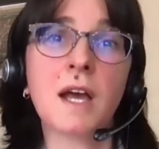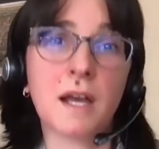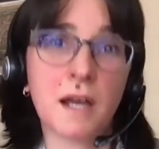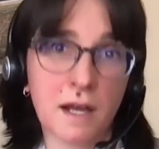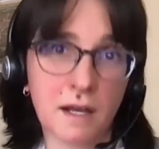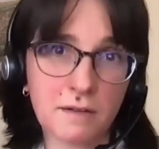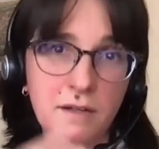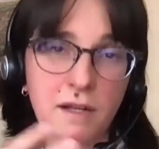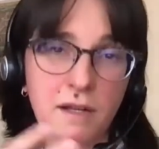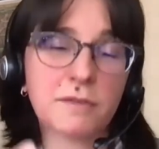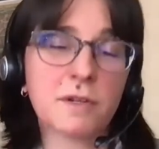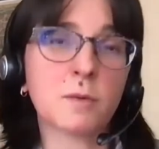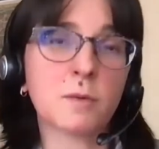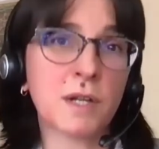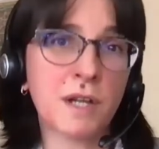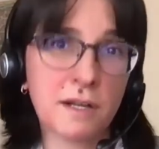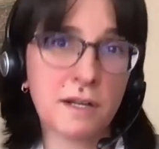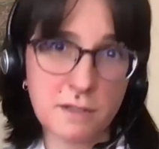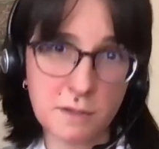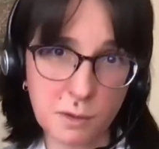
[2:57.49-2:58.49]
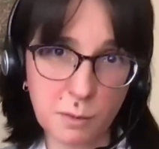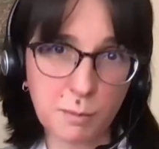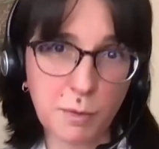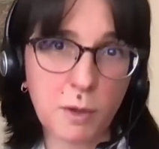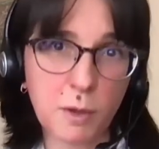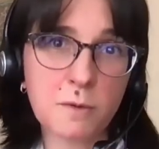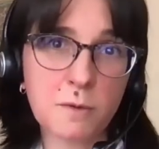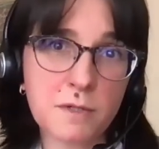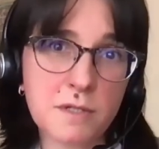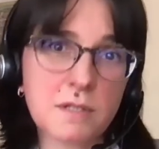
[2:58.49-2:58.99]
And everyone has to
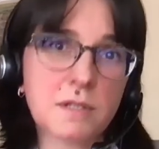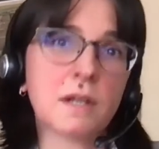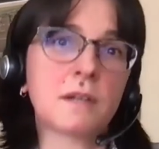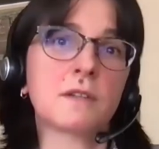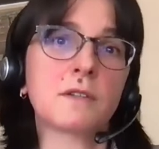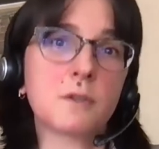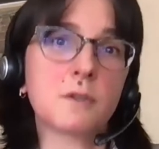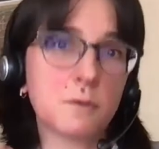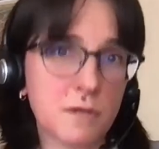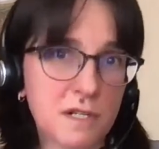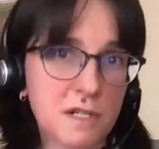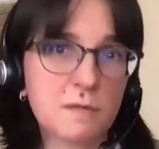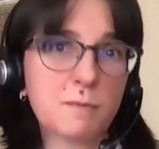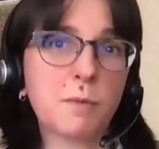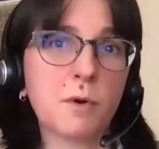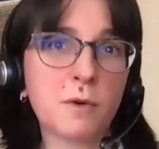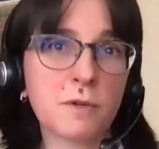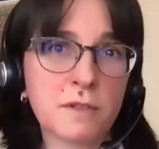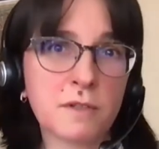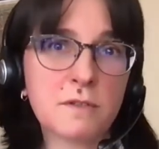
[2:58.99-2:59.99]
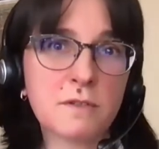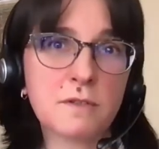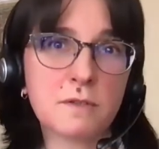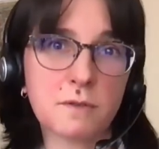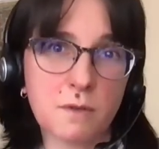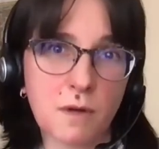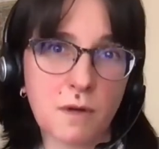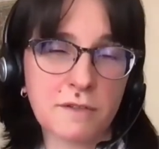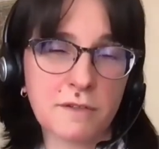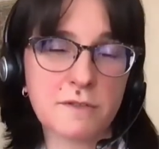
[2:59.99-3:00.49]
post and to respond
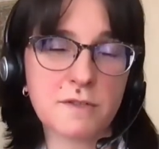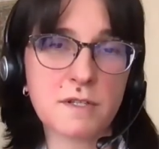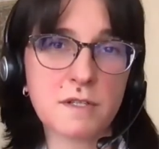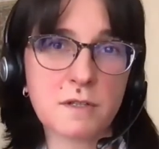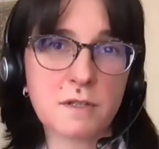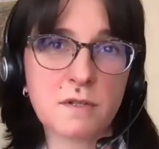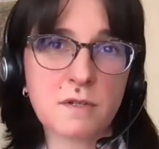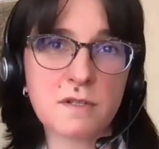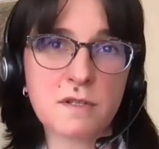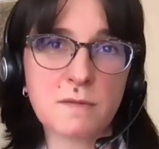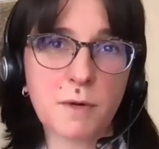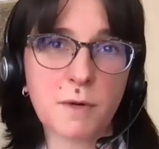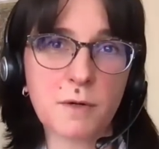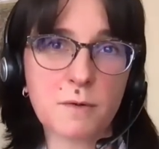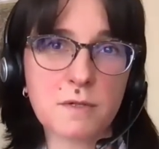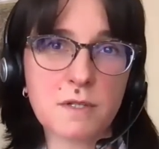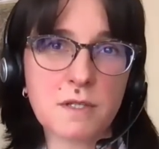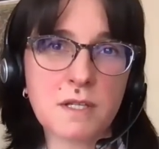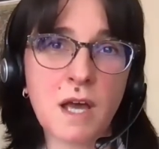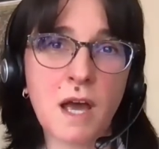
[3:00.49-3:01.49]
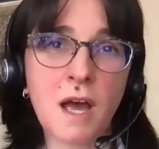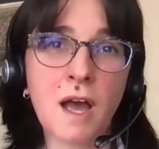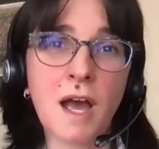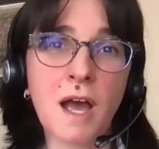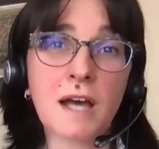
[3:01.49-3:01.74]
to other students' posts.